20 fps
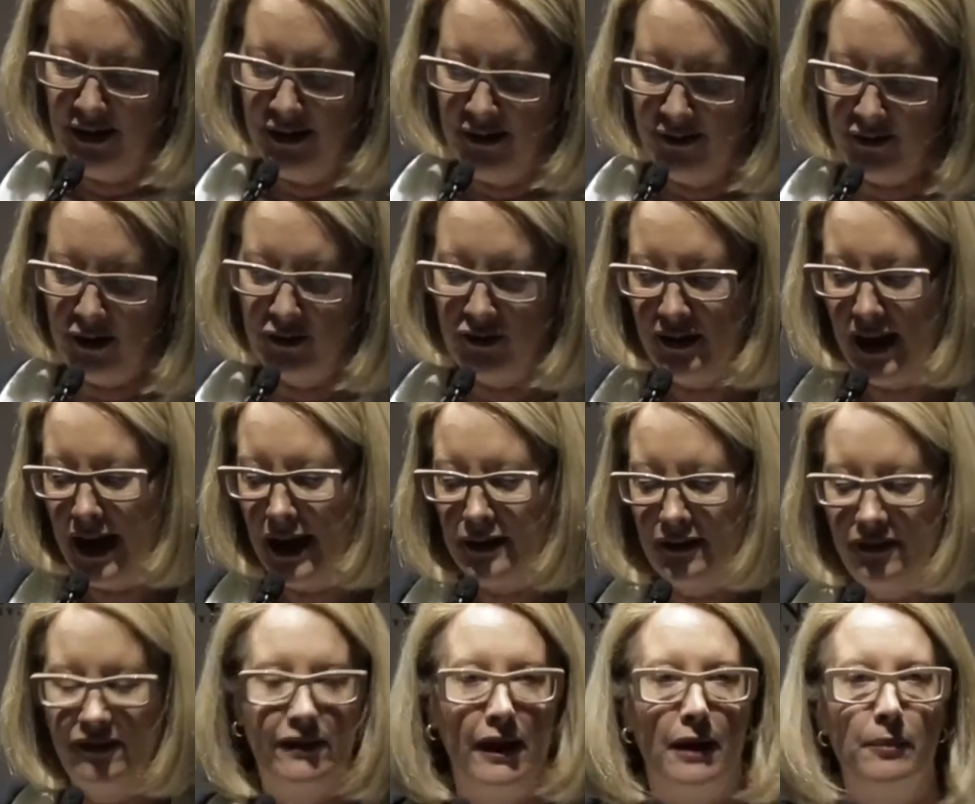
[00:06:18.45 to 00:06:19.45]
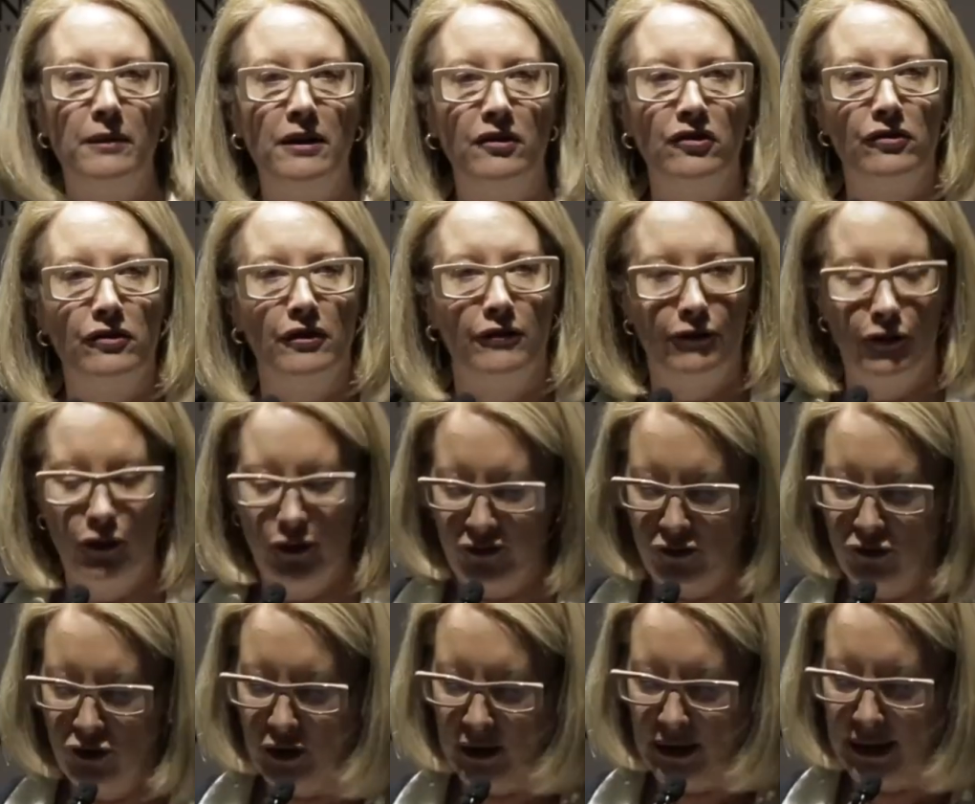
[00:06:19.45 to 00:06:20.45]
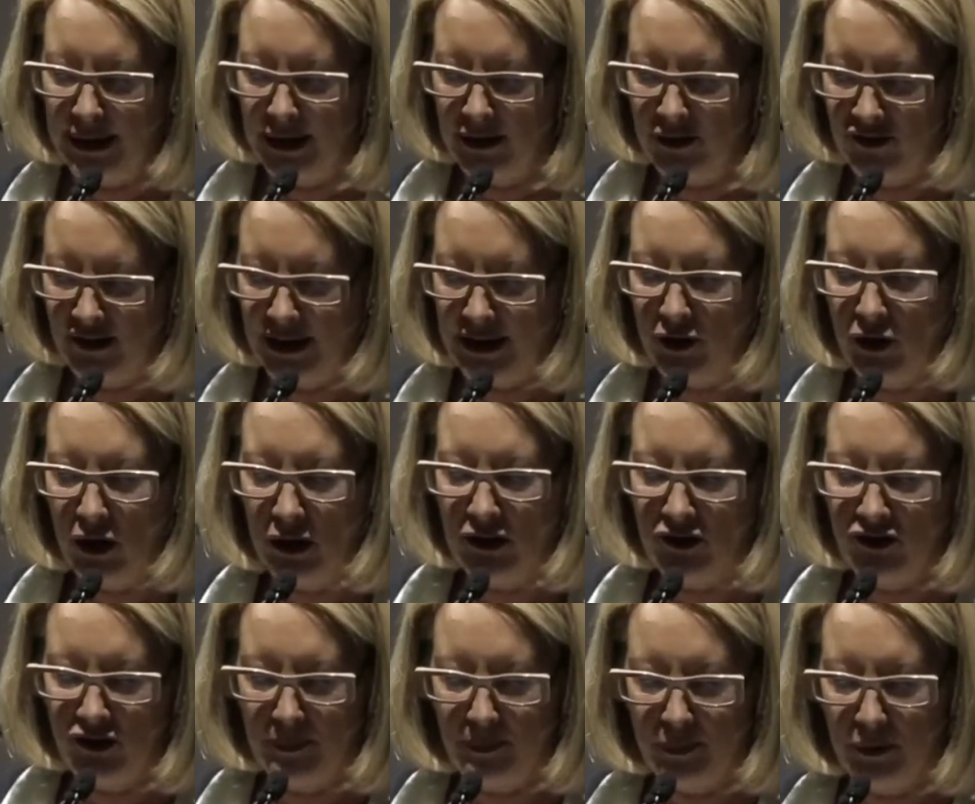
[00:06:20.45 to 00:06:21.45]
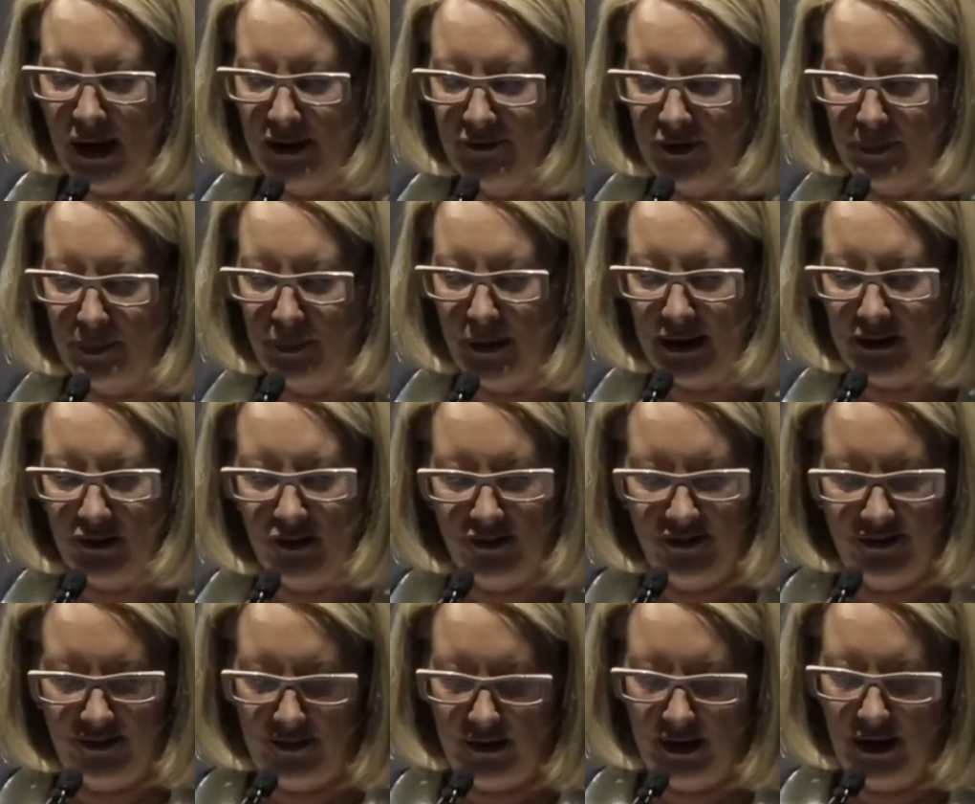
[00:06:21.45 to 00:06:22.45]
So Dad established the first nuclear technology private practice